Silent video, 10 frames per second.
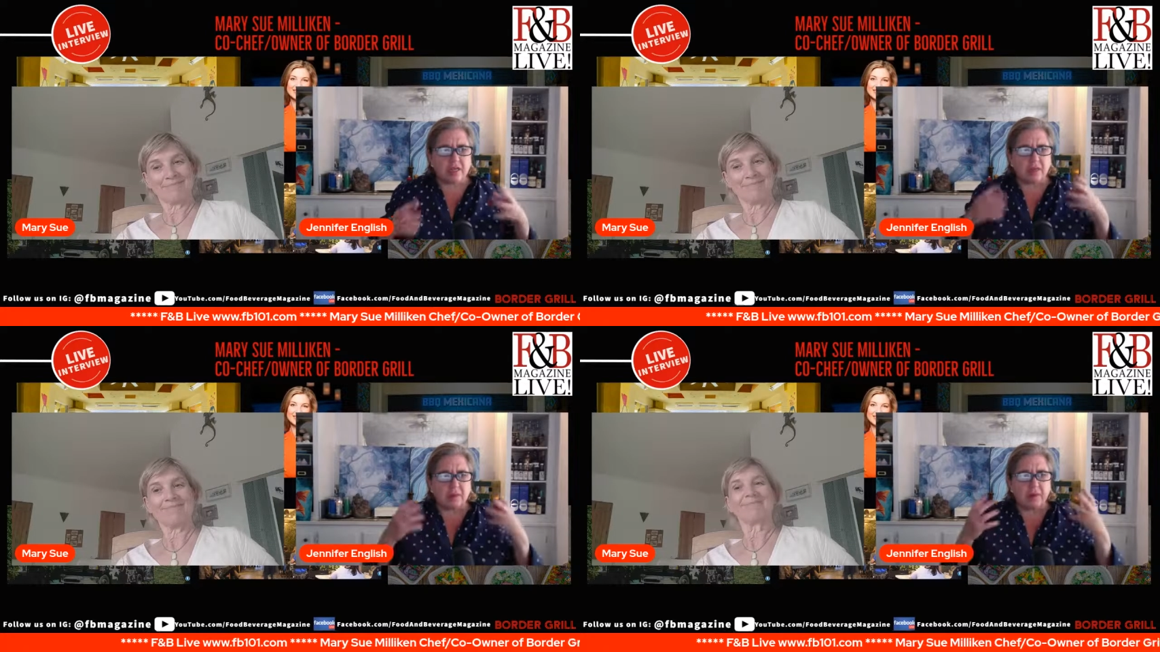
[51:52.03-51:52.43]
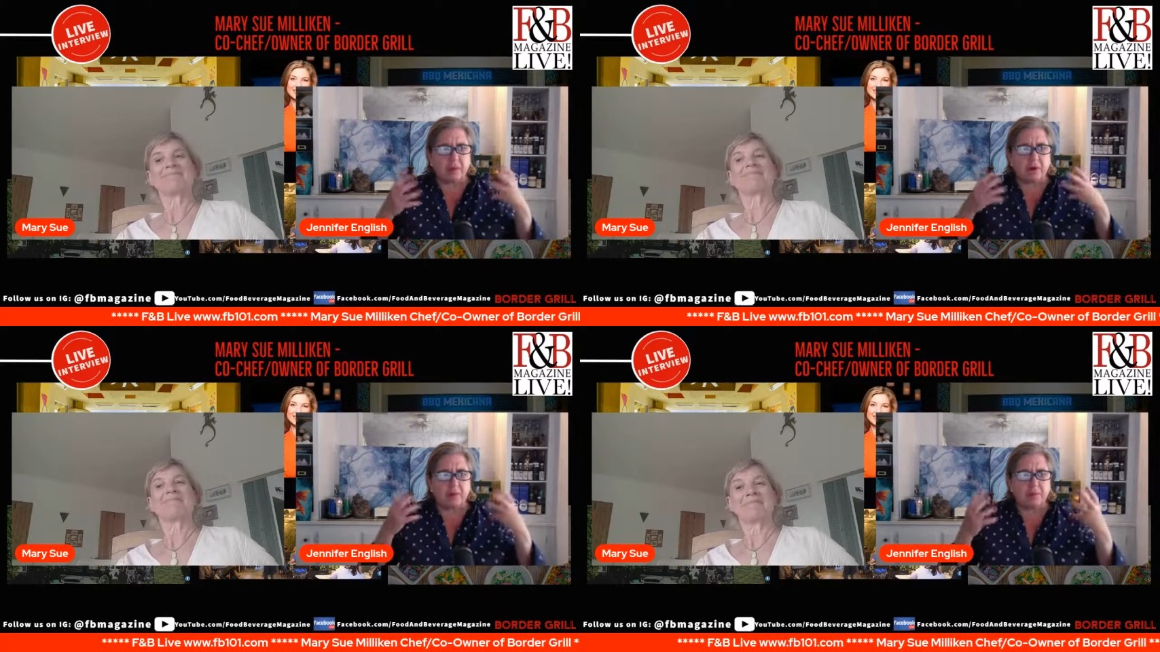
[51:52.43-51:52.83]
Speaker 1: to be
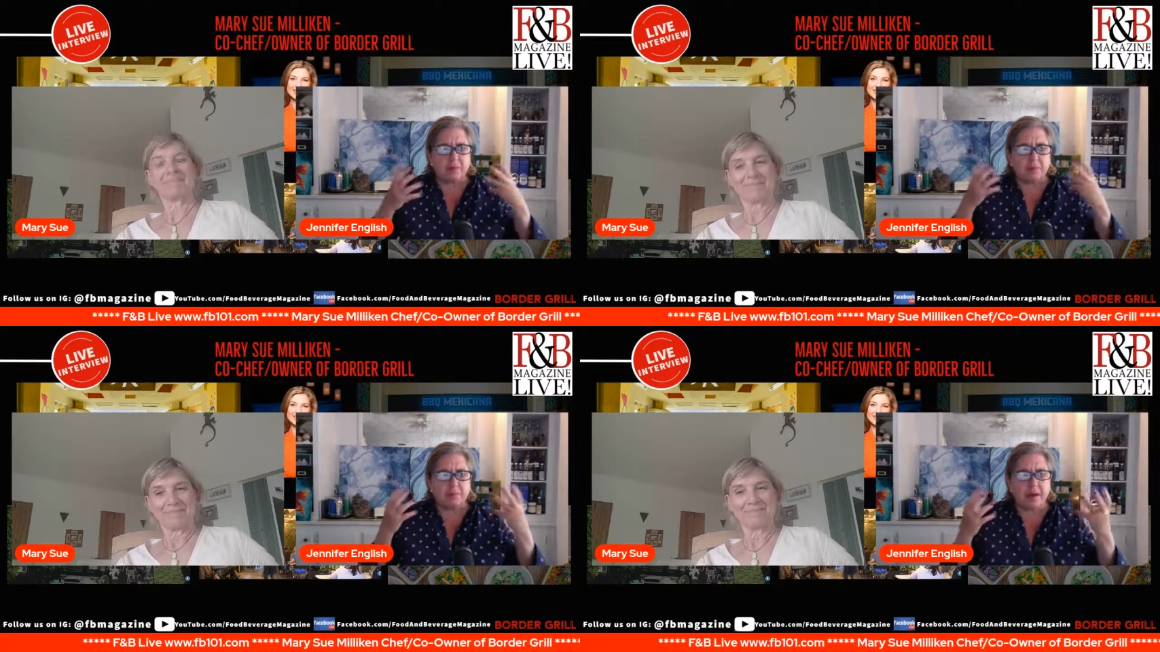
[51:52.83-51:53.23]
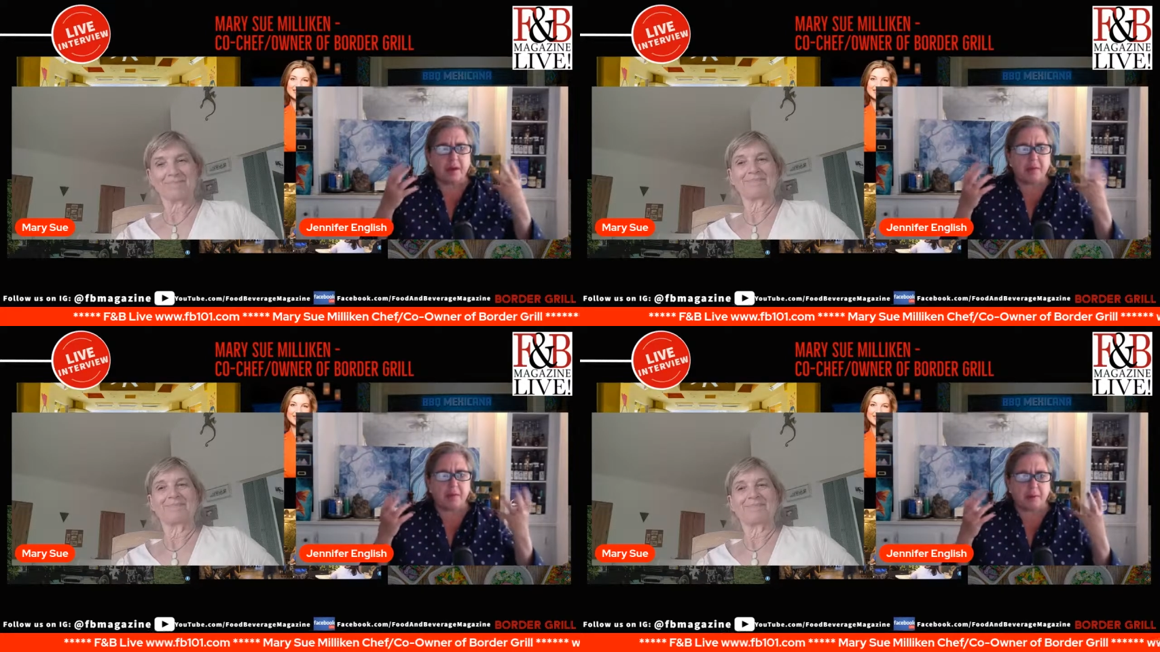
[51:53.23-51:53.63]
one of the most
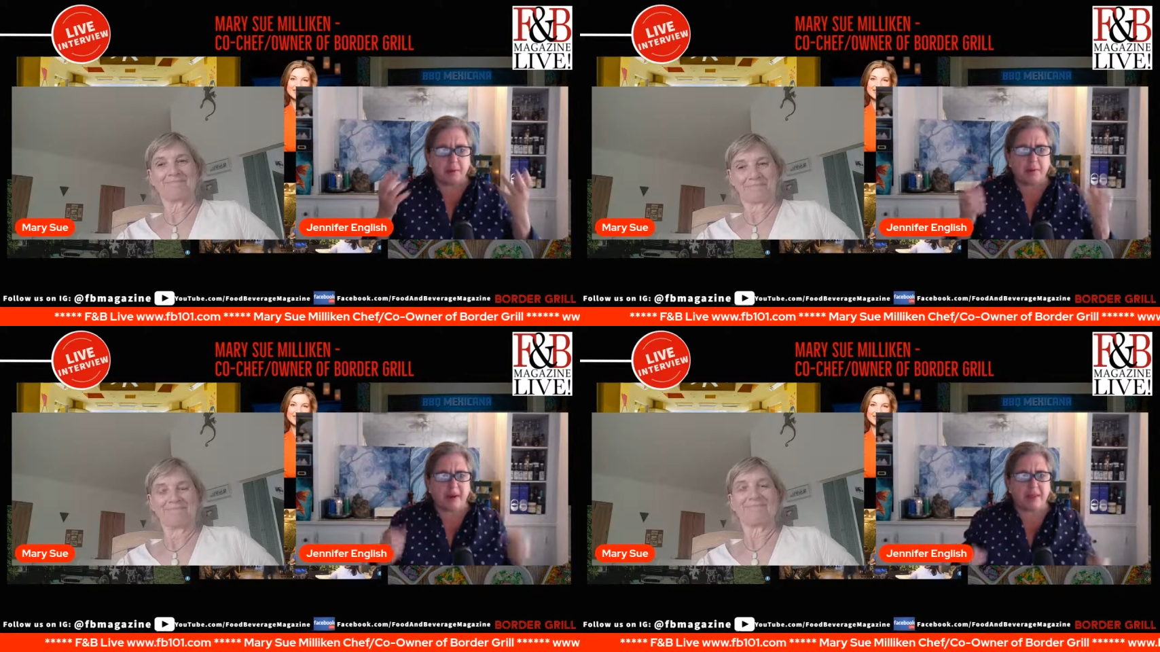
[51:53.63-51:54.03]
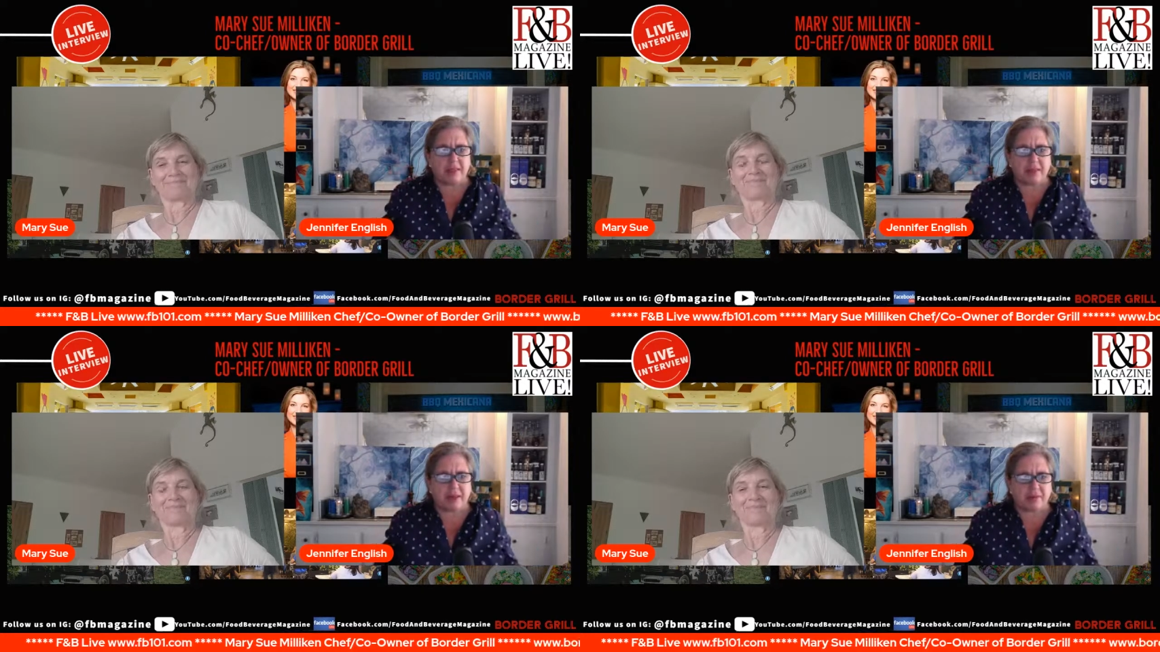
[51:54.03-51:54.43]
memorable
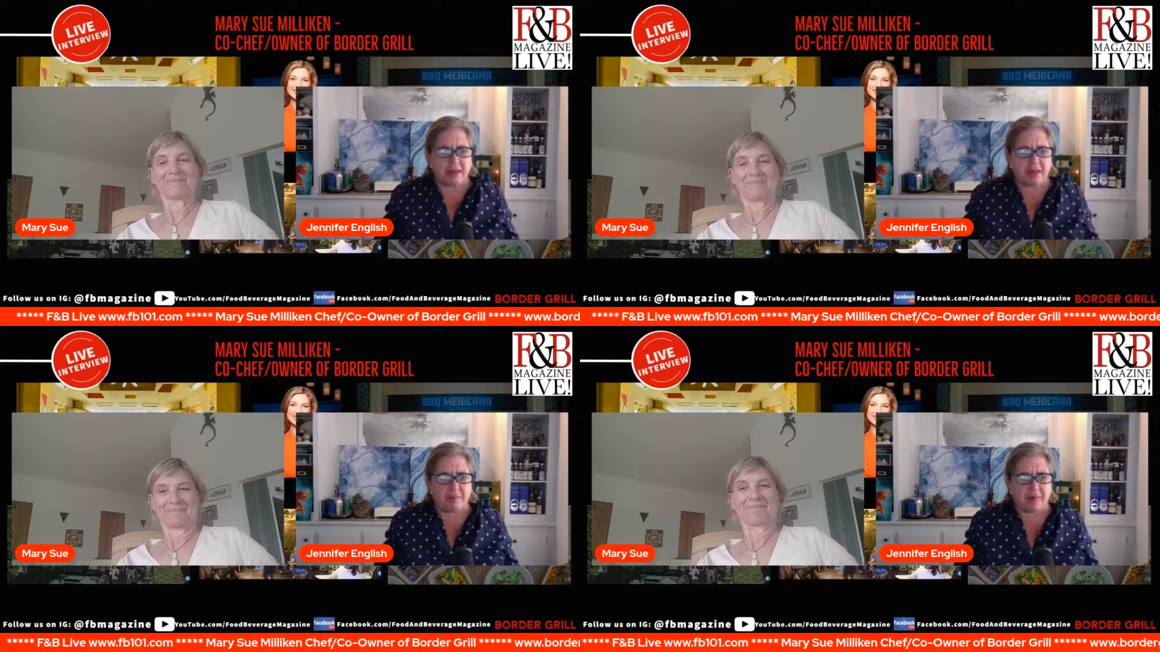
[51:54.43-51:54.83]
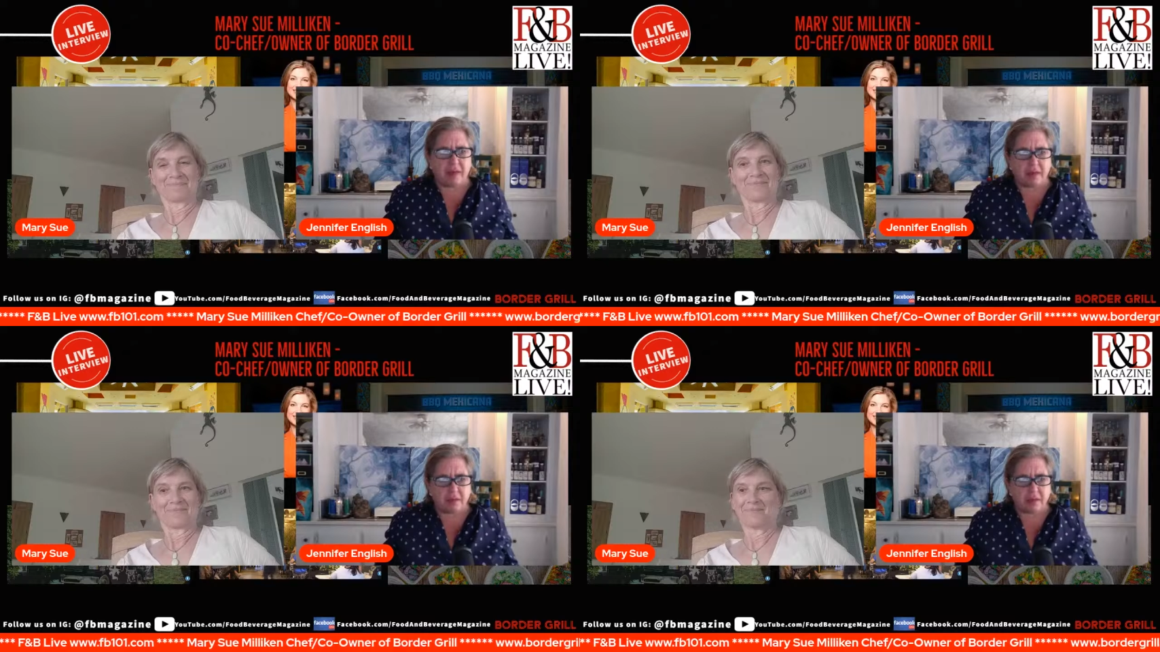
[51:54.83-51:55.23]
bites of that
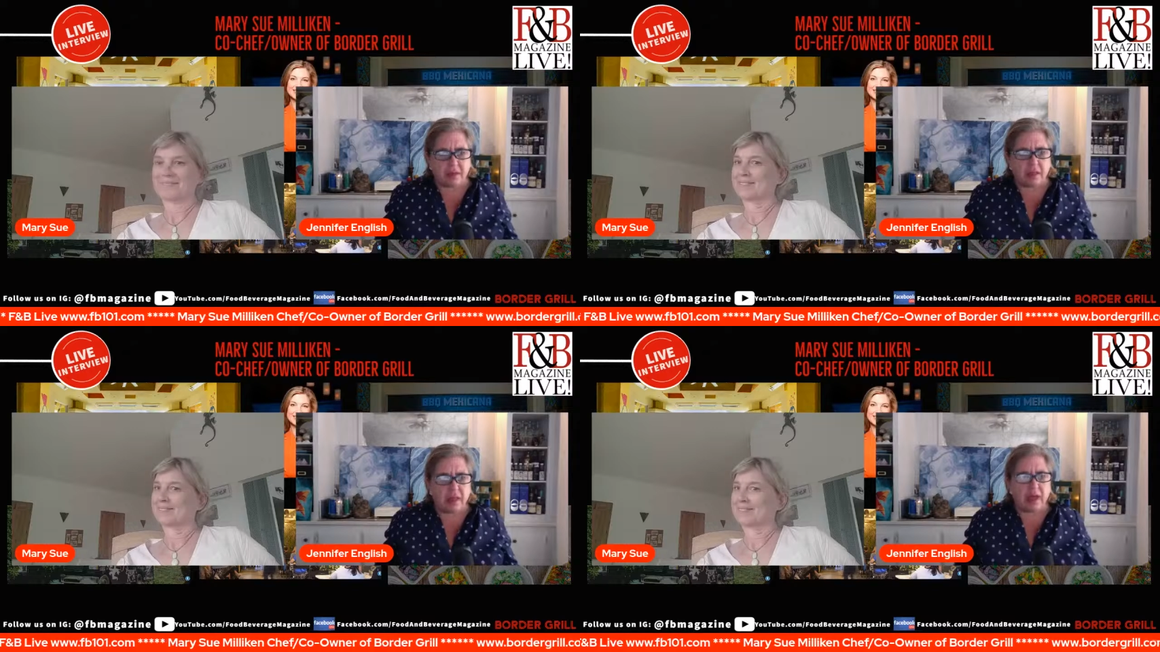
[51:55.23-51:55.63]
meal.